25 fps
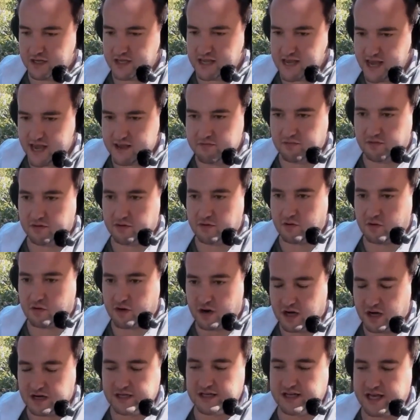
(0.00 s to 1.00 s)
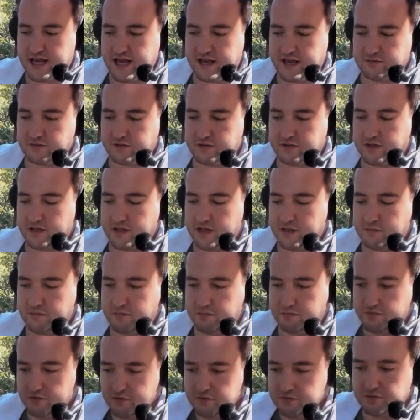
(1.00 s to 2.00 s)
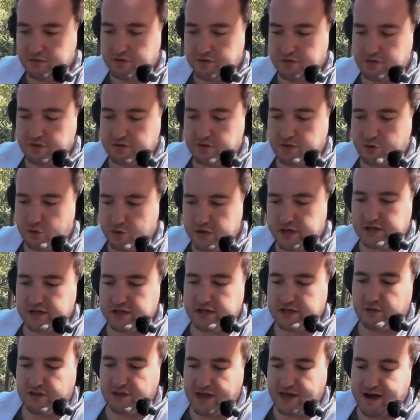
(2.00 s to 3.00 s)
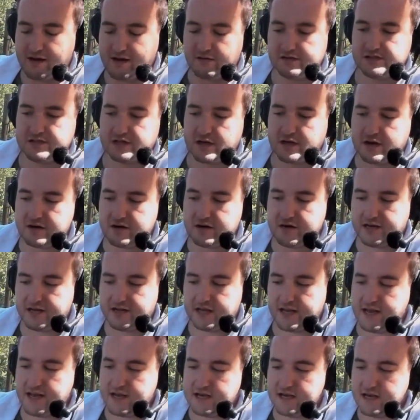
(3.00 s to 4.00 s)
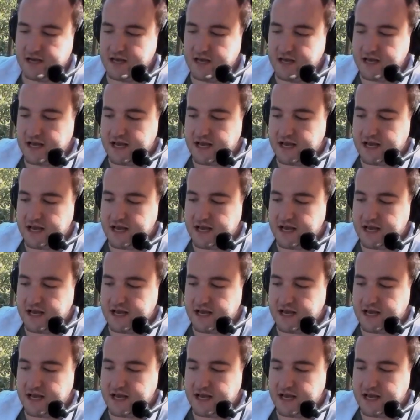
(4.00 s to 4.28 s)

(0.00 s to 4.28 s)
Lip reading: cable or uncable a boom pole quickly without soldering, and